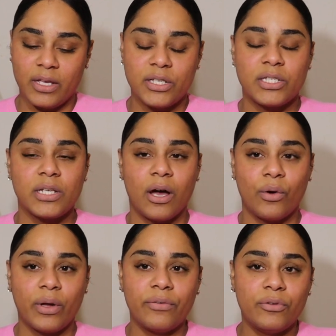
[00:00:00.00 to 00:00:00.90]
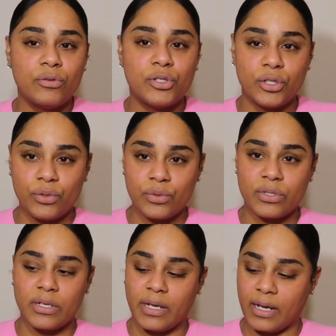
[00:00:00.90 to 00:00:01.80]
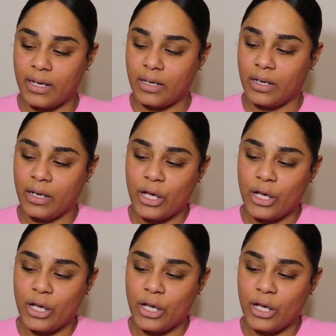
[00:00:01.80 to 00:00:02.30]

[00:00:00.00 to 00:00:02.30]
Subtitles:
So if you choose to get